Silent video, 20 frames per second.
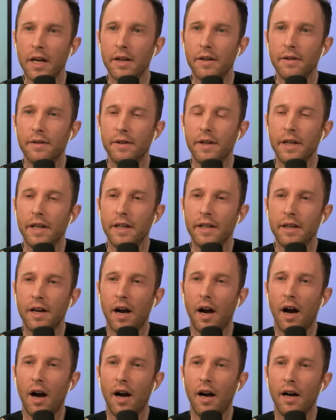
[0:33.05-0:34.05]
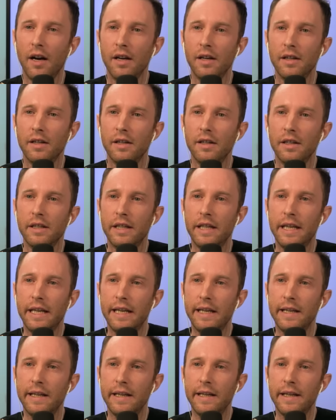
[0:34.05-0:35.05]
The uh,
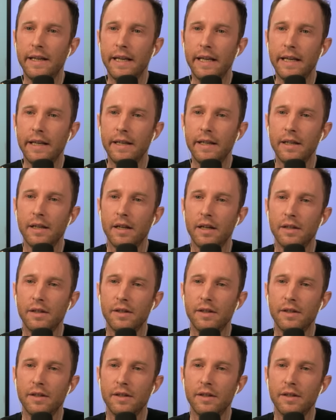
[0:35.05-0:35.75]
he he uh,